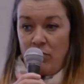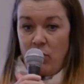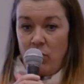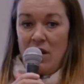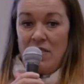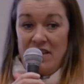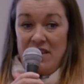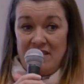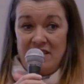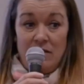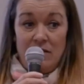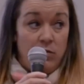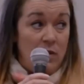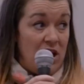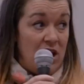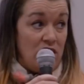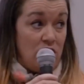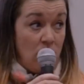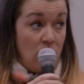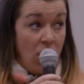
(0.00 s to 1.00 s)
this is
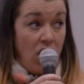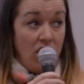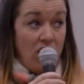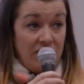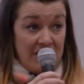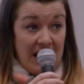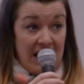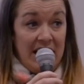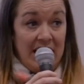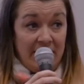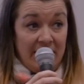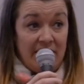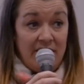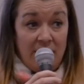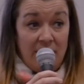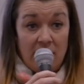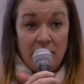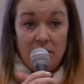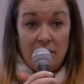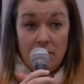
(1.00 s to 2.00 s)
where you are telling this
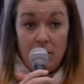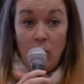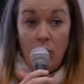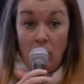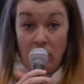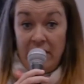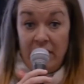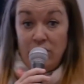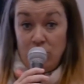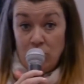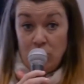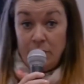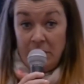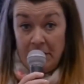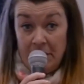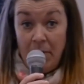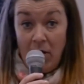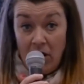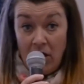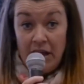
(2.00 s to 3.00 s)
customer what they should
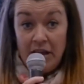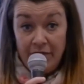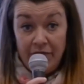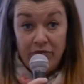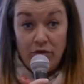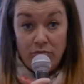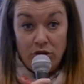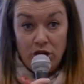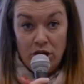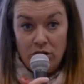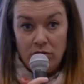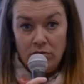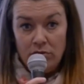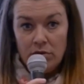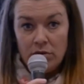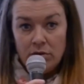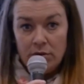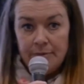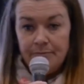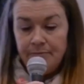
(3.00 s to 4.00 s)
be buying from you,
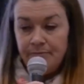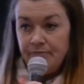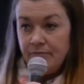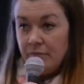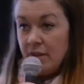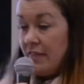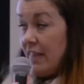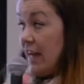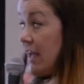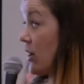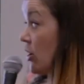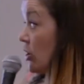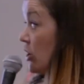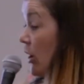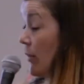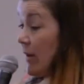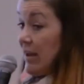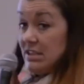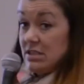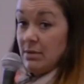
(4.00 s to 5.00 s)
they are
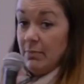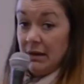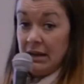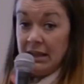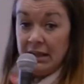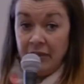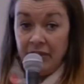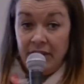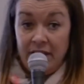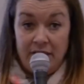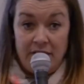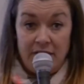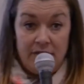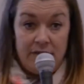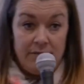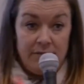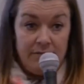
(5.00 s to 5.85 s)
going to believe it.